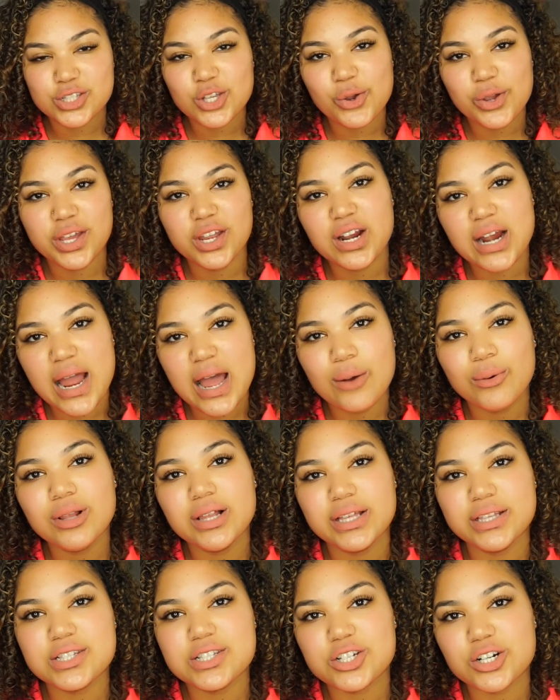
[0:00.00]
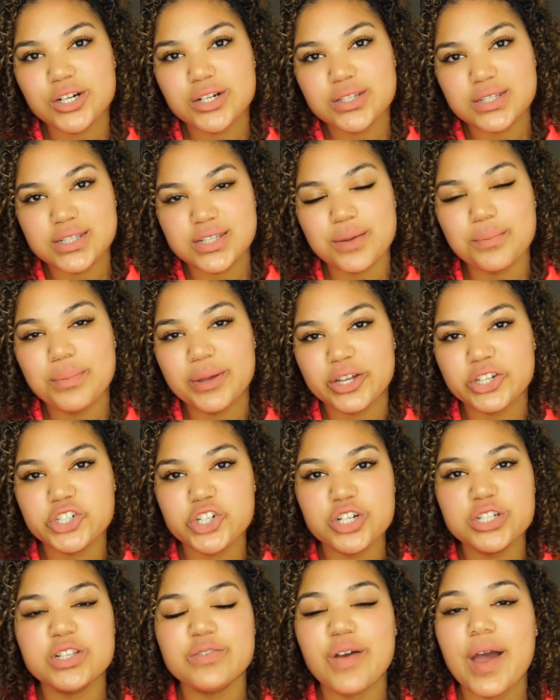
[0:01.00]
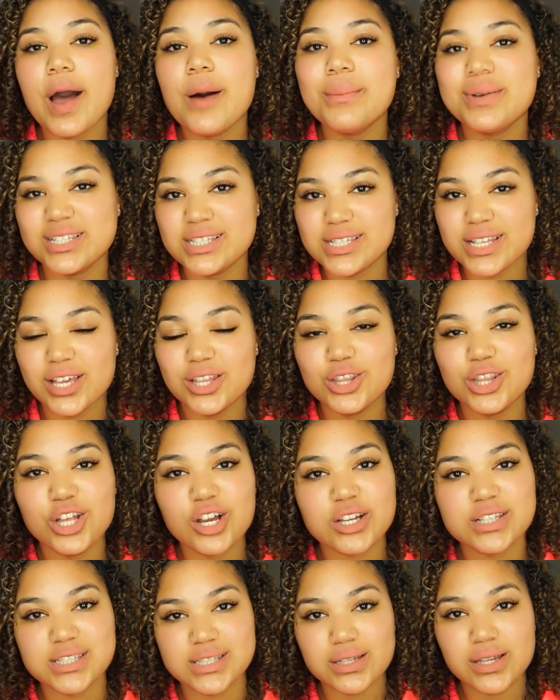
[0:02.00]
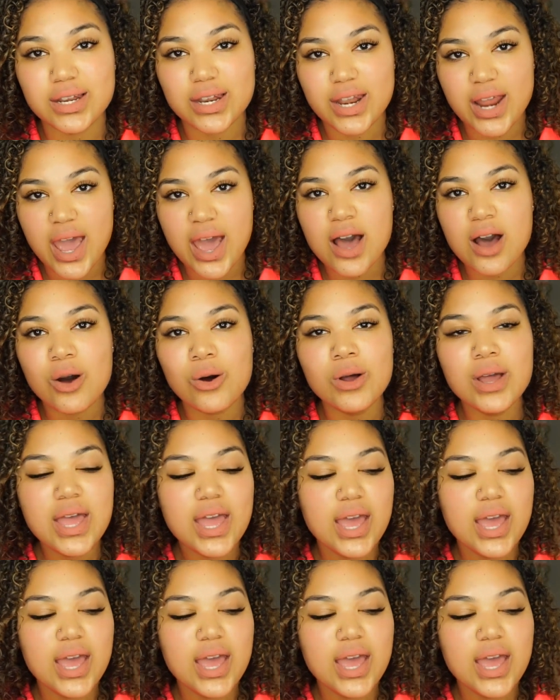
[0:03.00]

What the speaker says: So here I will insert some pictures of how my skin looks now,